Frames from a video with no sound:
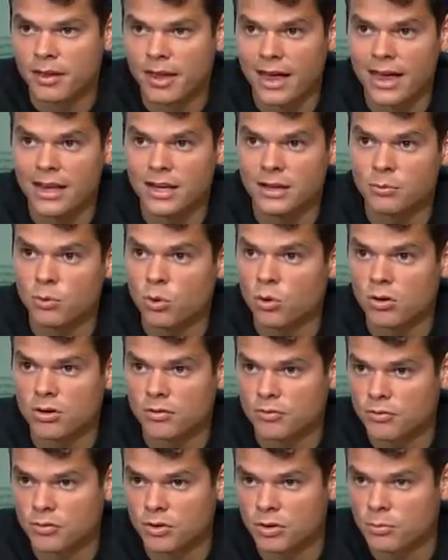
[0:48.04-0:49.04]
any more
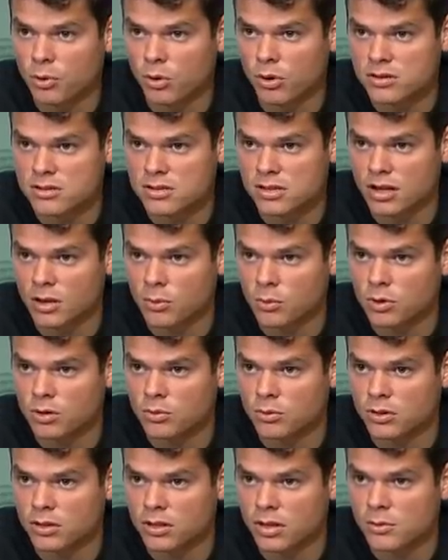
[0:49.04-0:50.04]
free points than I
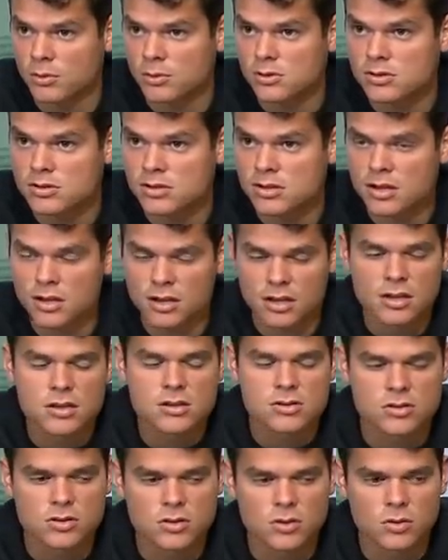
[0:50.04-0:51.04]
would with doubles.
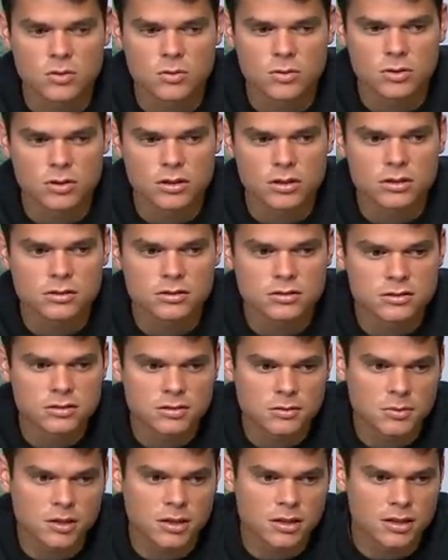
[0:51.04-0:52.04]
So it's
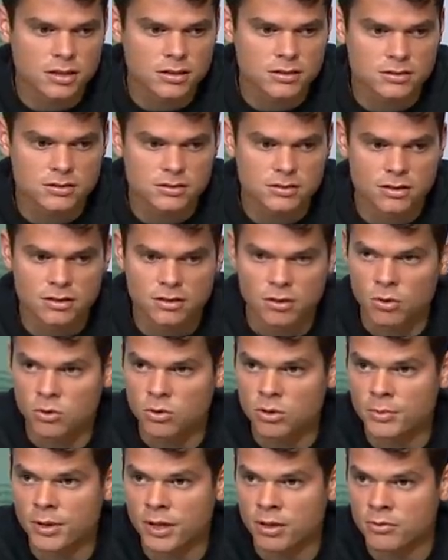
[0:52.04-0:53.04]
something that's
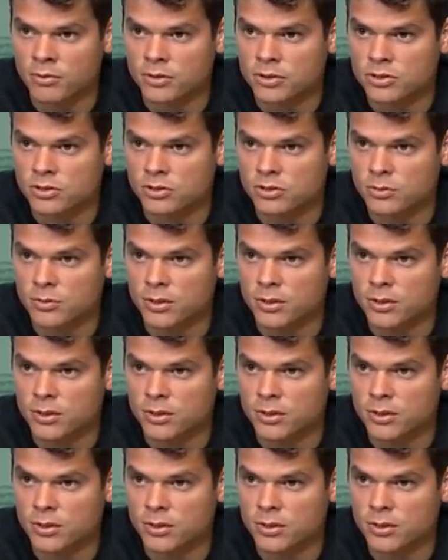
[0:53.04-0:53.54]
only beneficial to